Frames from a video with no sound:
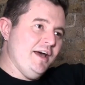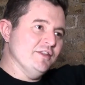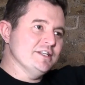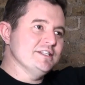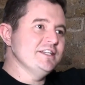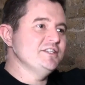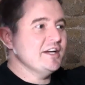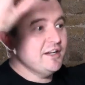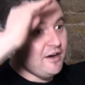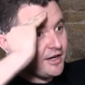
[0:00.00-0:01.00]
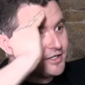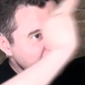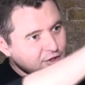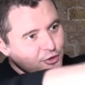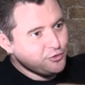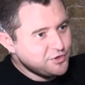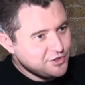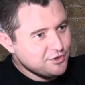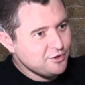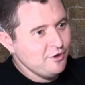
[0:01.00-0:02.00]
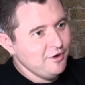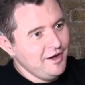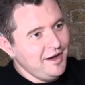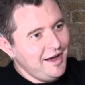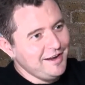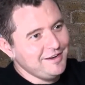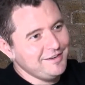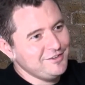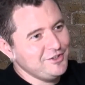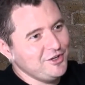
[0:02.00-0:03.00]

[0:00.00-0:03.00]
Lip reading: and the DJ kind of salutes you, and